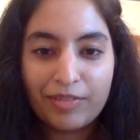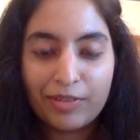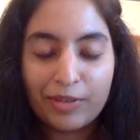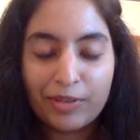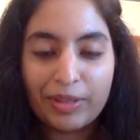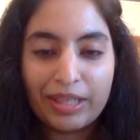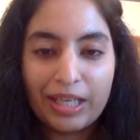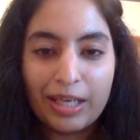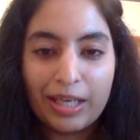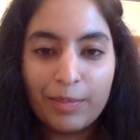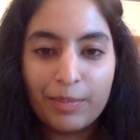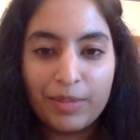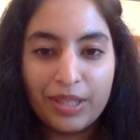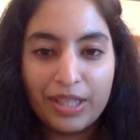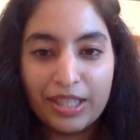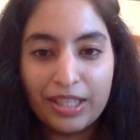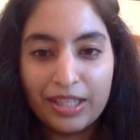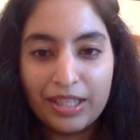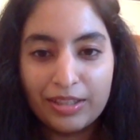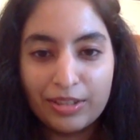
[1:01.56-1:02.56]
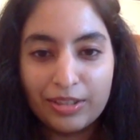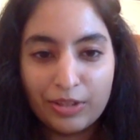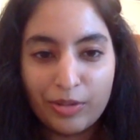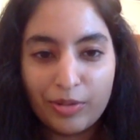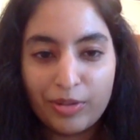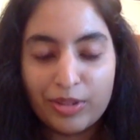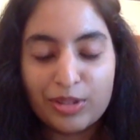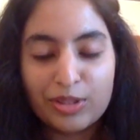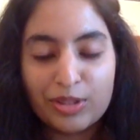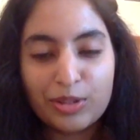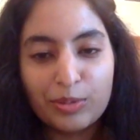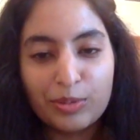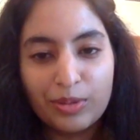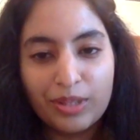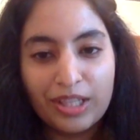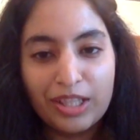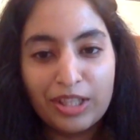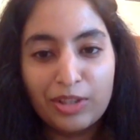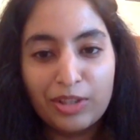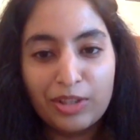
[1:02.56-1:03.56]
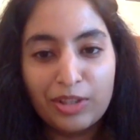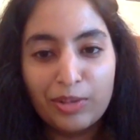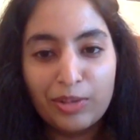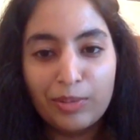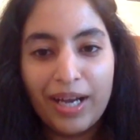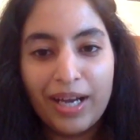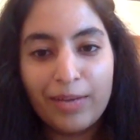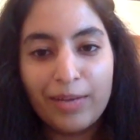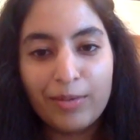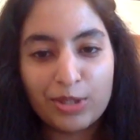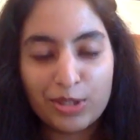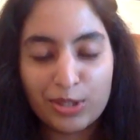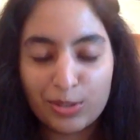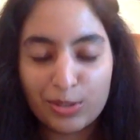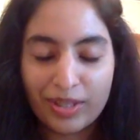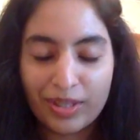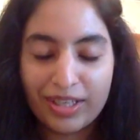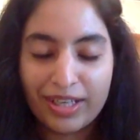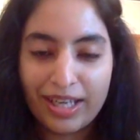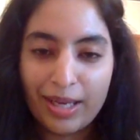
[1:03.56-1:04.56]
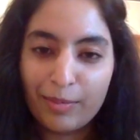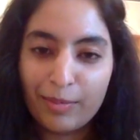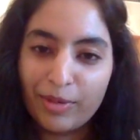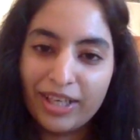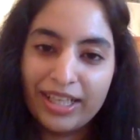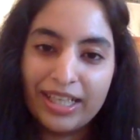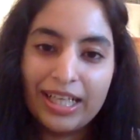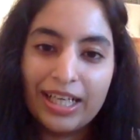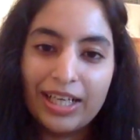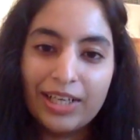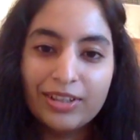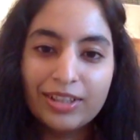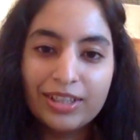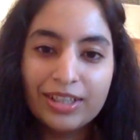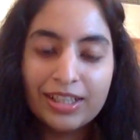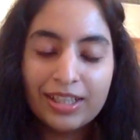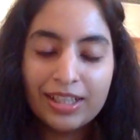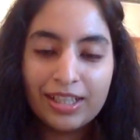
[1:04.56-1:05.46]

growing up in going to school in Dubai, which is where I am right now.